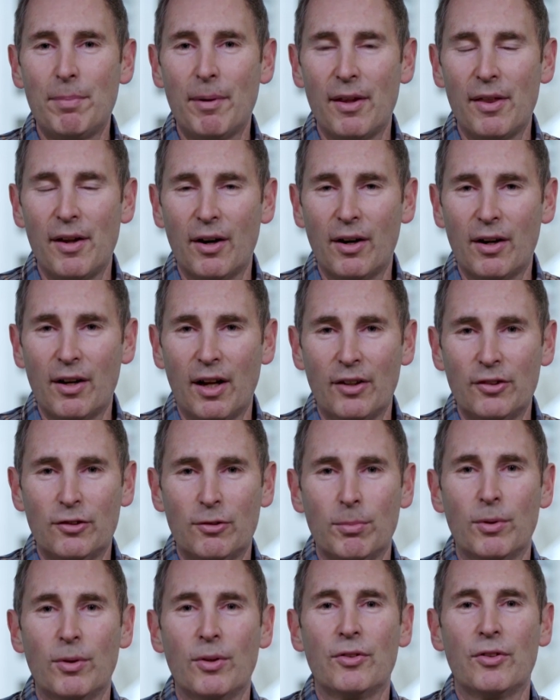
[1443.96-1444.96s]
on their
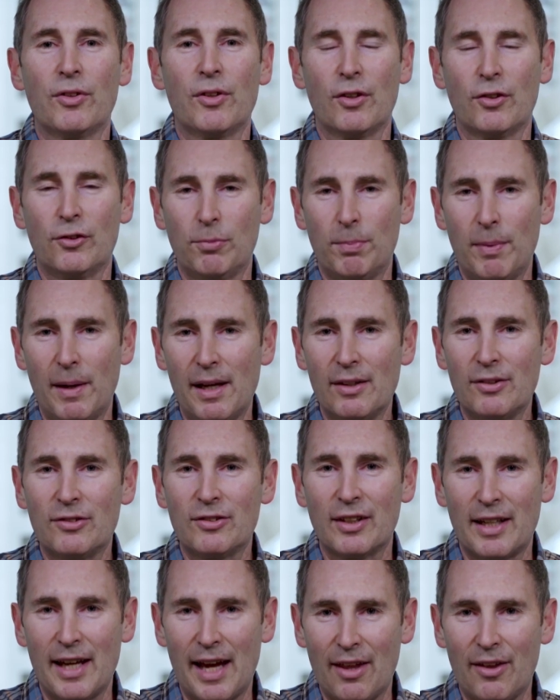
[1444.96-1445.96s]
customers and their space
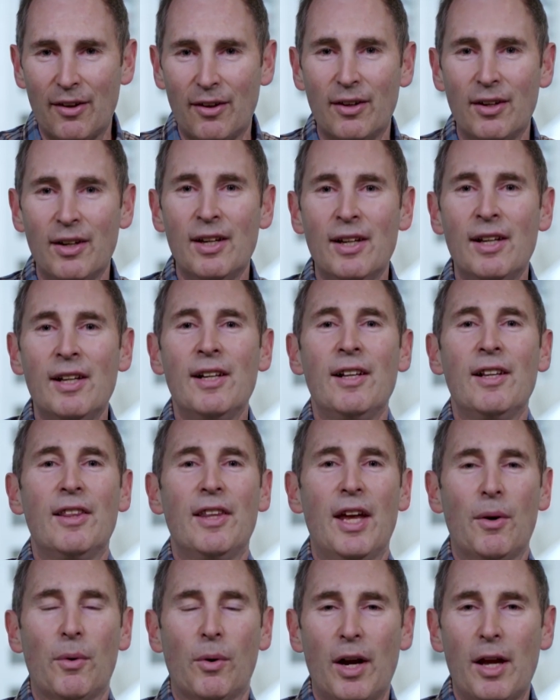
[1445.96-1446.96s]
together.
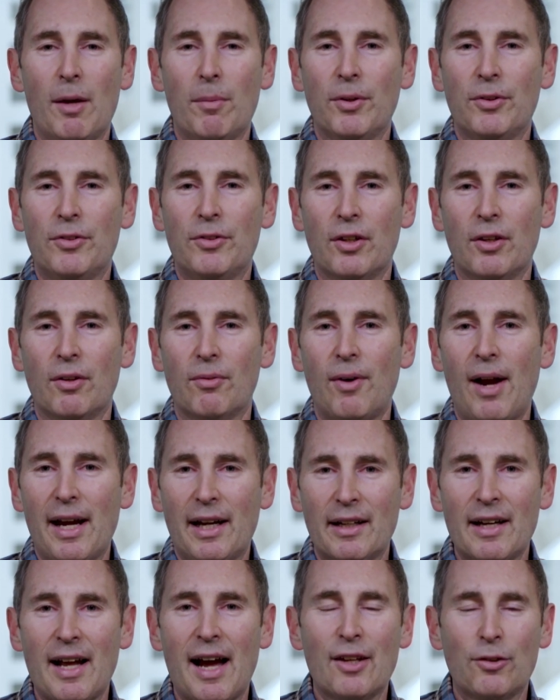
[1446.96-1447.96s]
They were able to
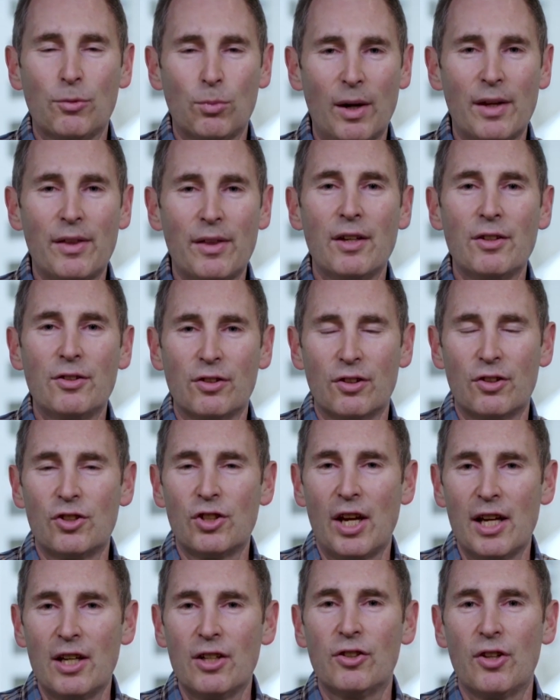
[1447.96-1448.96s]
recognize when they should
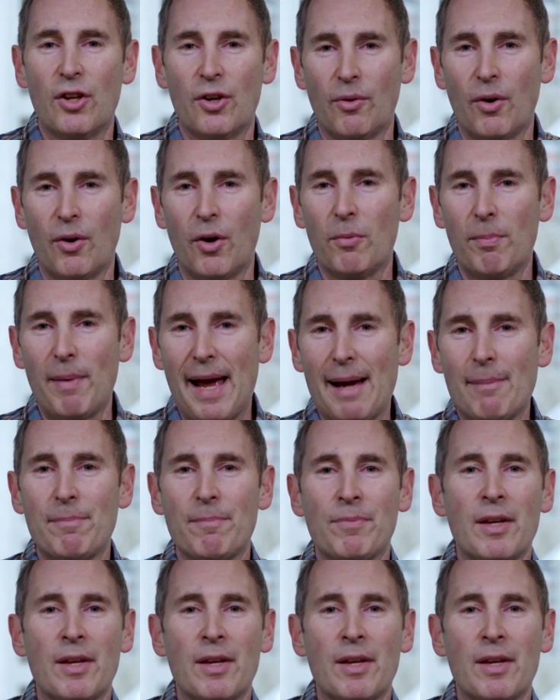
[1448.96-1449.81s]
change their roadmap.